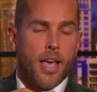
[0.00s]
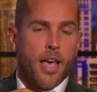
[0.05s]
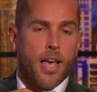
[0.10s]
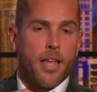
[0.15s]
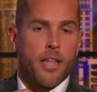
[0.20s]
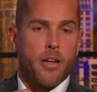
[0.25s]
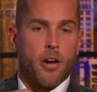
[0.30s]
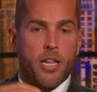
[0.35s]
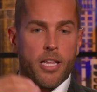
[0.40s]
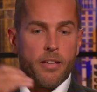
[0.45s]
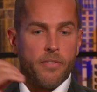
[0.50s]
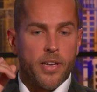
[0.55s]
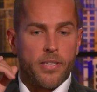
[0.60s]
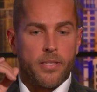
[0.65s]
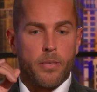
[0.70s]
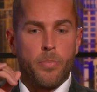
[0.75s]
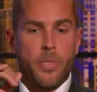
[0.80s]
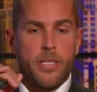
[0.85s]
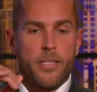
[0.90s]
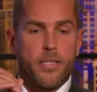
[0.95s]
I only invest
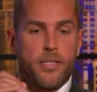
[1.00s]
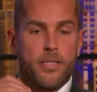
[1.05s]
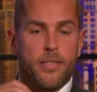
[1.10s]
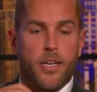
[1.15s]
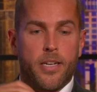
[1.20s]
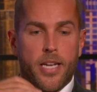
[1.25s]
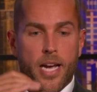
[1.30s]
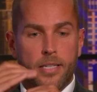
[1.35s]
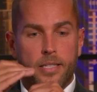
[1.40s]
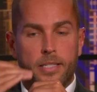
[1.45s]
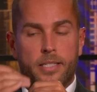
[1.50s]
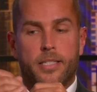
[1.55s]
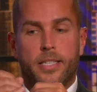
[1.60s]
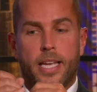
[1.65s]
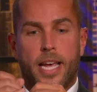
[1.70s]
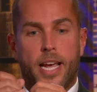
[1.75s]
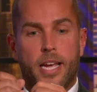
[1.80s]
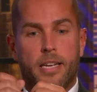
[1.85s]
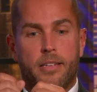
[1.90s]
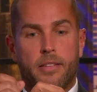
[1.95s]
in businesses that I
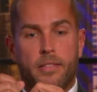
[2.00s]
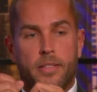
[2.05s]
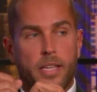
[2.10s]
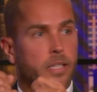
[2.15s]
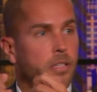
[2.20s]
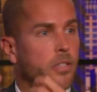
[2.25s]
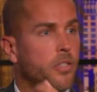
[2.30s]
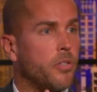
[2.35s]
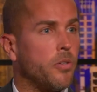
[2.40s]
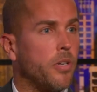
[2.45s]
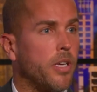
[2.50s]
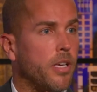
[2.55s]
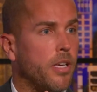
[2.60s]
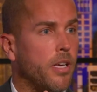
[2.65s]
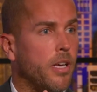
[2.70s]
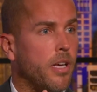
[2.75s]
understand the industry.